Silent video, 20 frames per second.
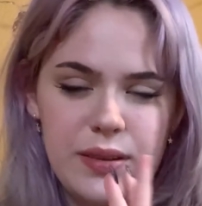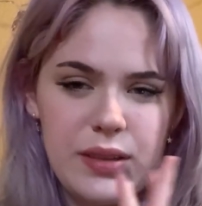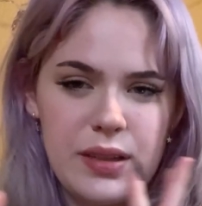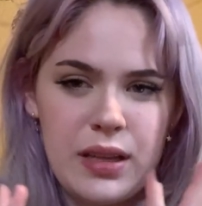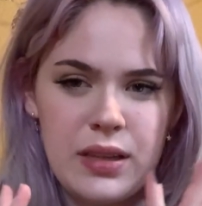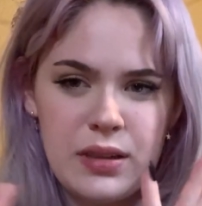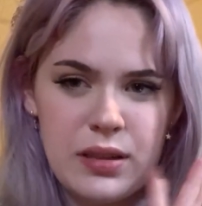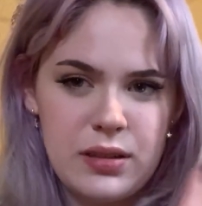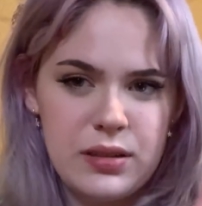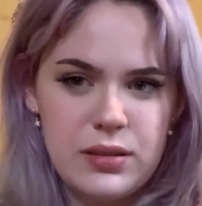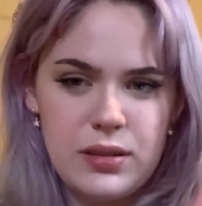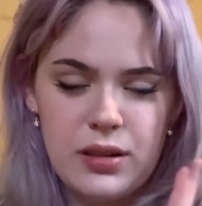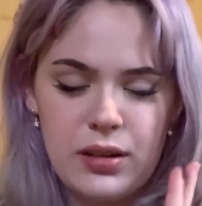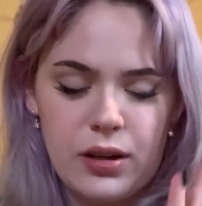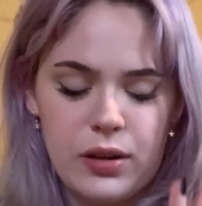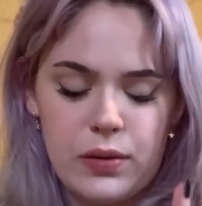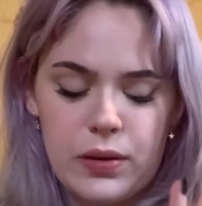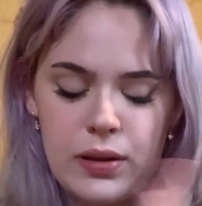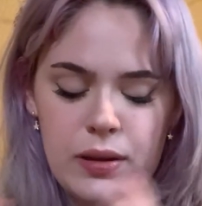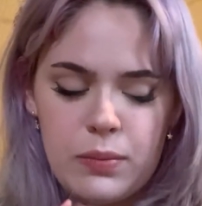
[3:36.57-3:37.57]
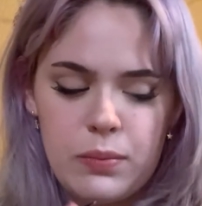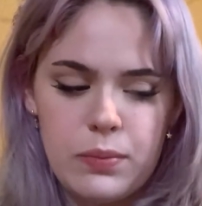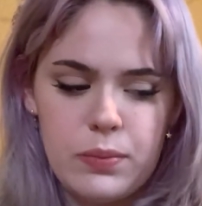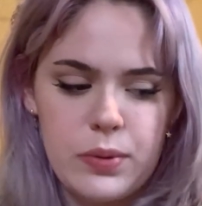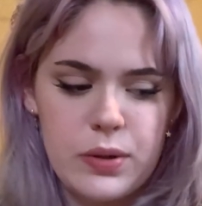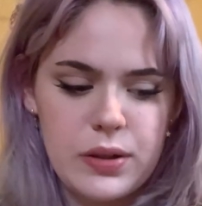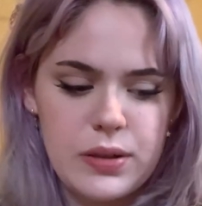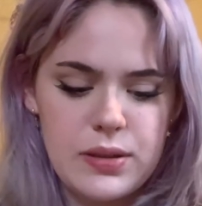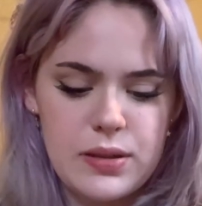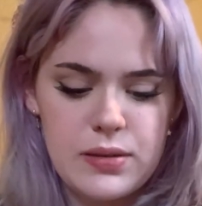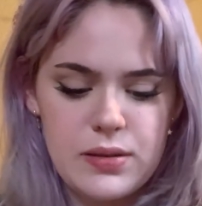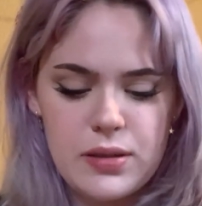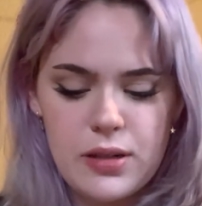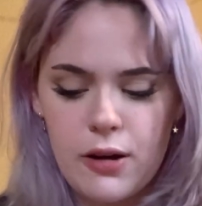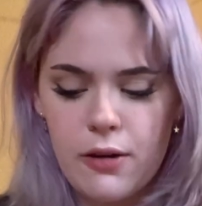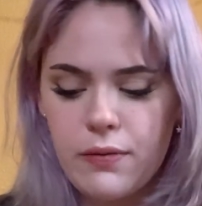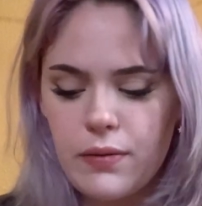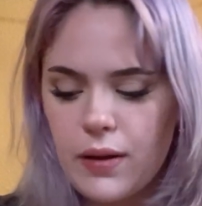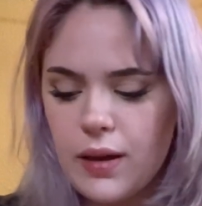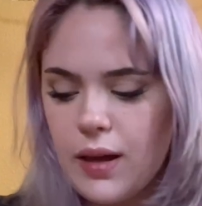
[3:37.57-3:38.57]
in the books and
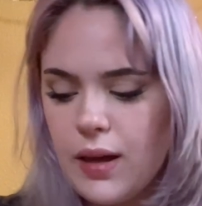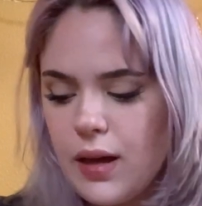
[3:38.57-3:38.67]
stuff.